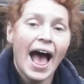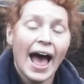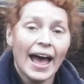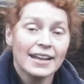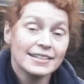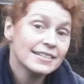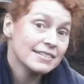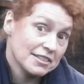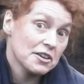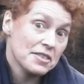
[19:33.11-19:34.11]
and
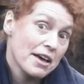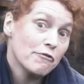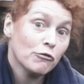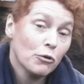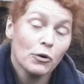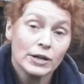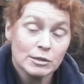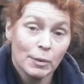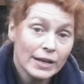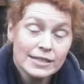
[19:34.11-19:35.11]
so therefore,
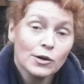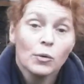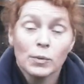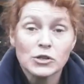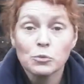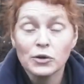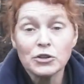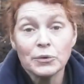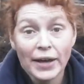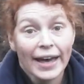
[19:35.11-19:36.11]
depending on which one
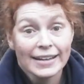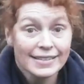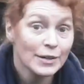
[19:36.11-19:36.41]
you get,